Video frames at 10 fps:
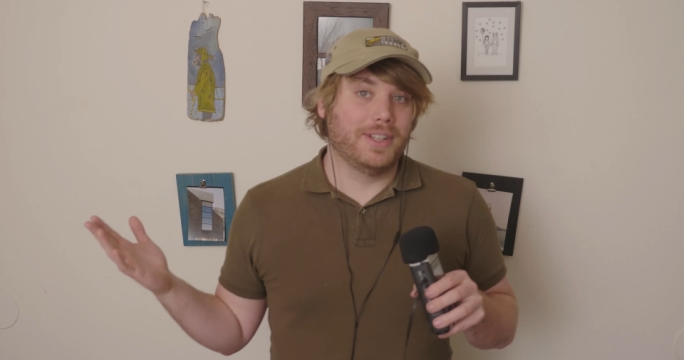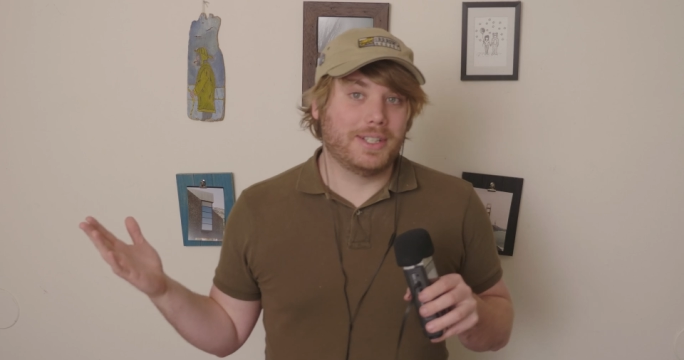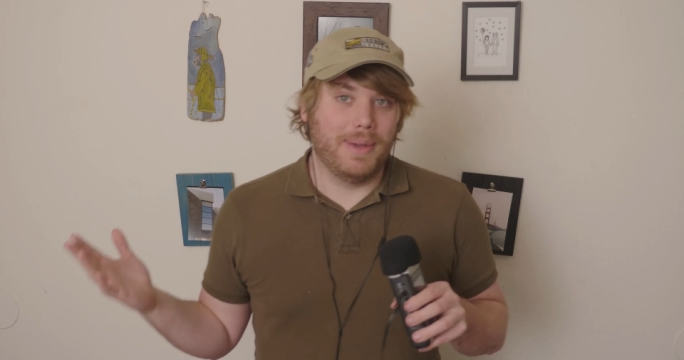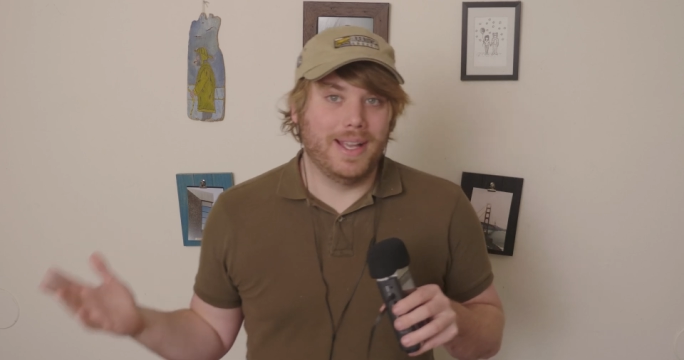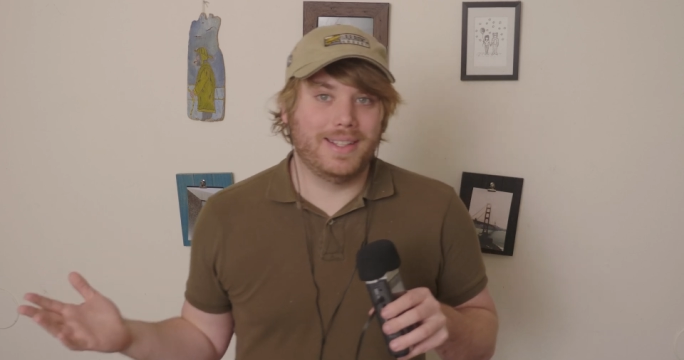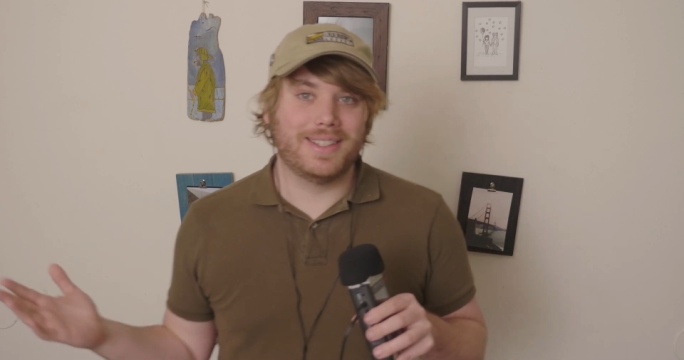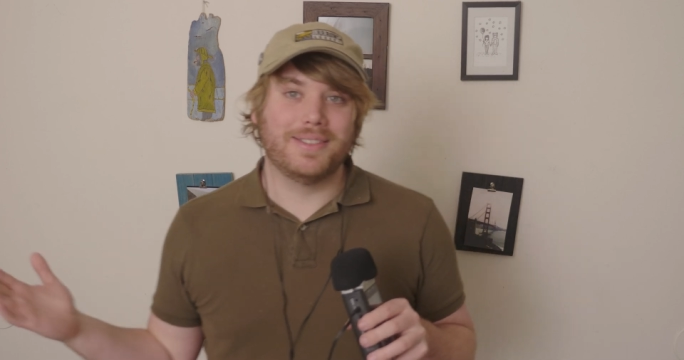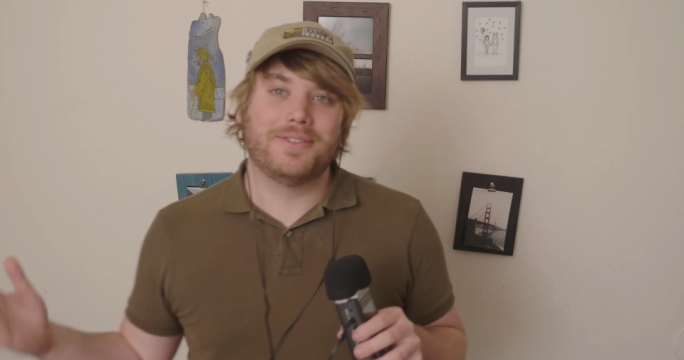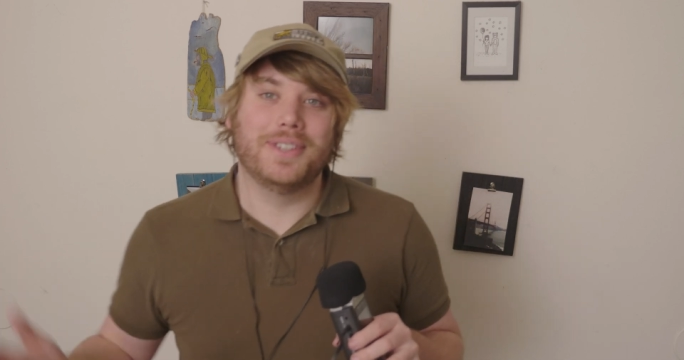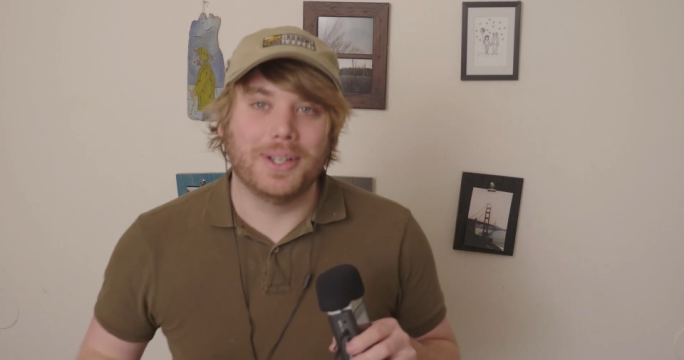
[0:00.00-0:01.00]
of
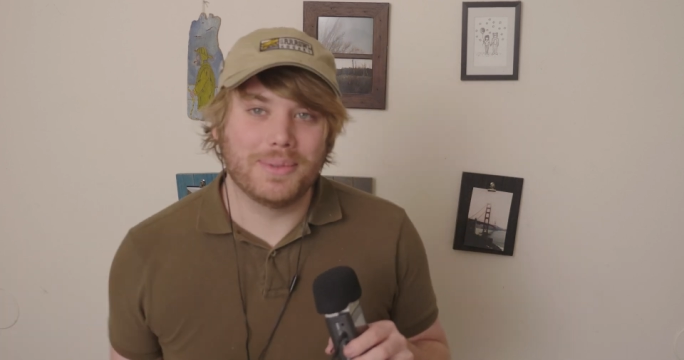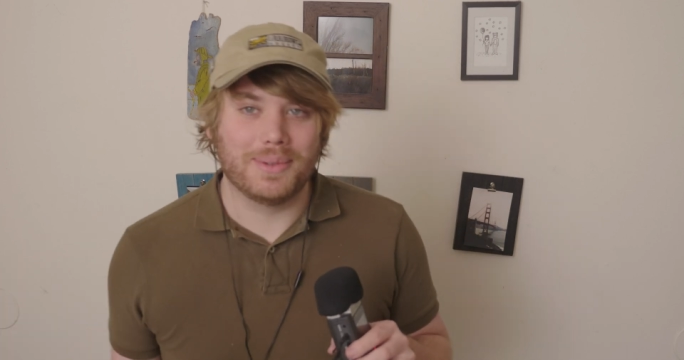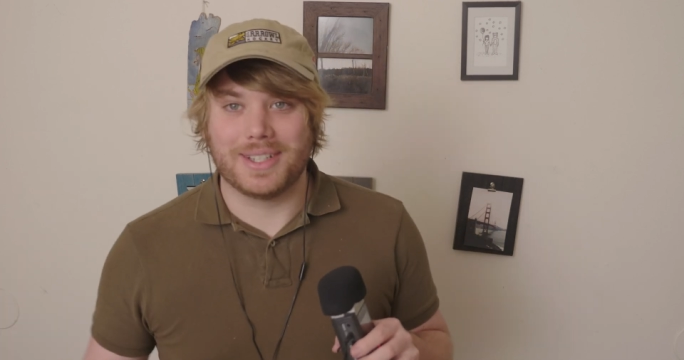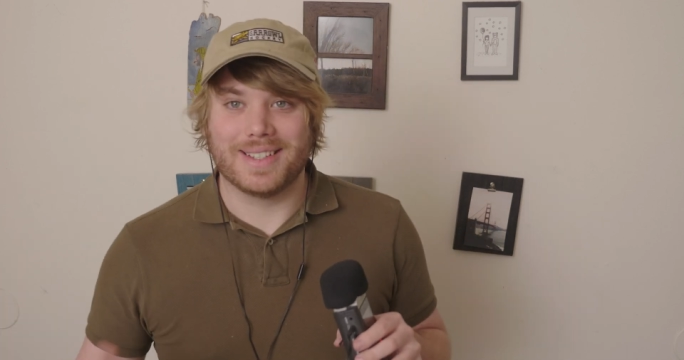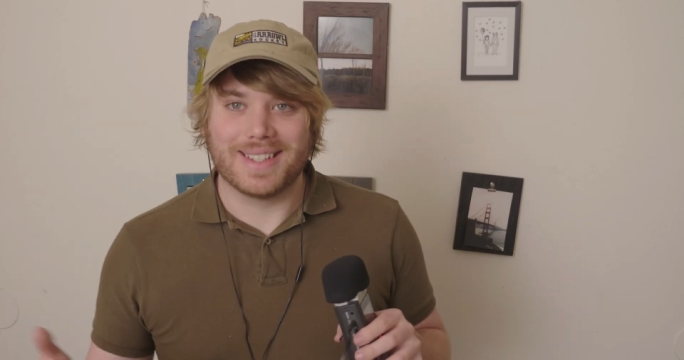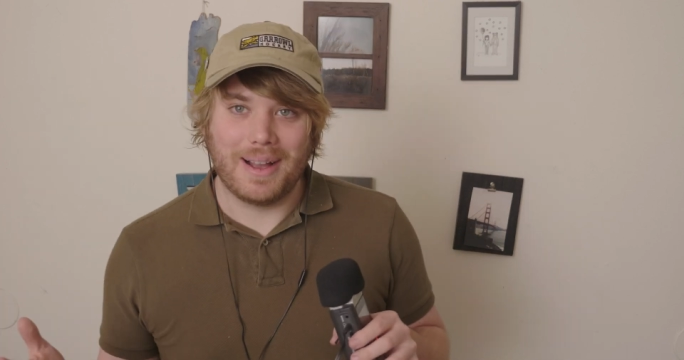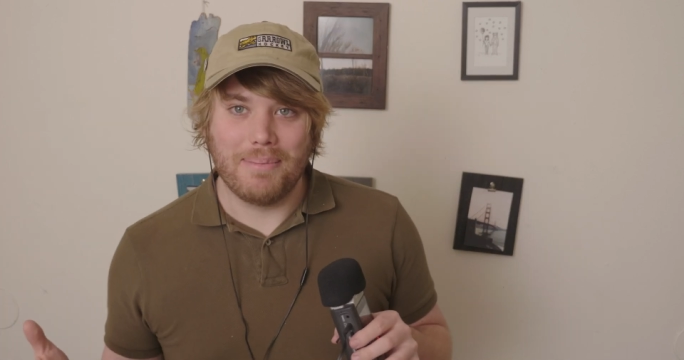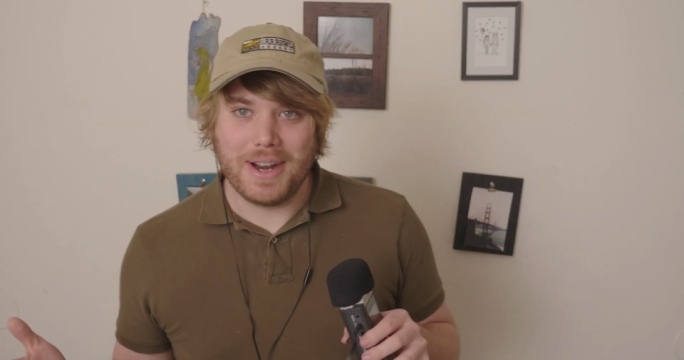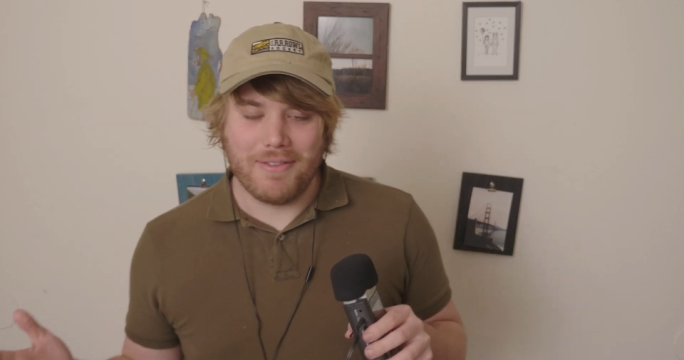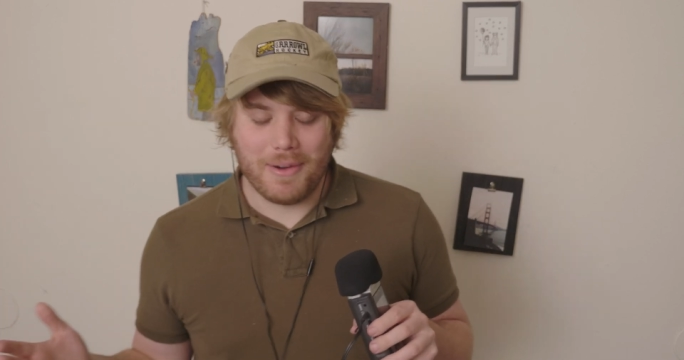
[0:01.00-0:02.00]
expensive films, which is a
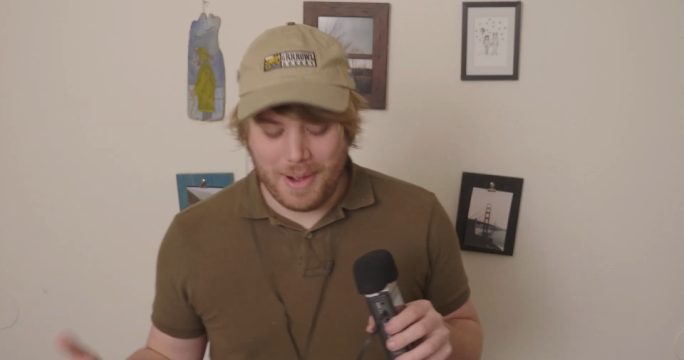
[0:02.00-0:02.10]
bit of a